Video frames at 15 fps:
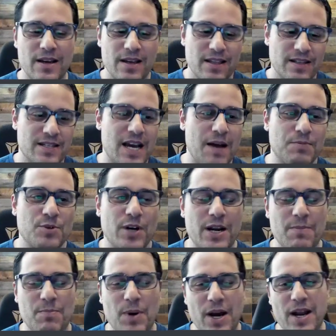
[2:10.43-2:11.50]
the top
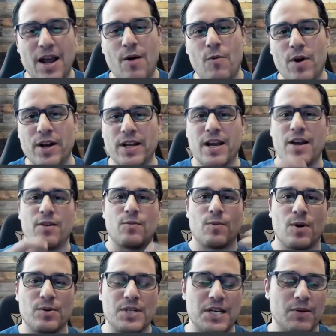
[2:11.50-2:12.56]
trade, but I wanted to kind of
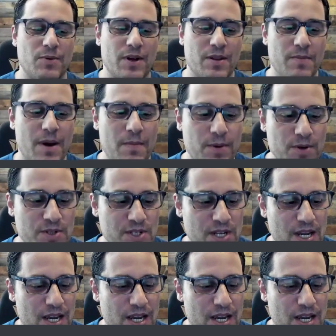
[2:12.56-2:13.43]
rotate around the members.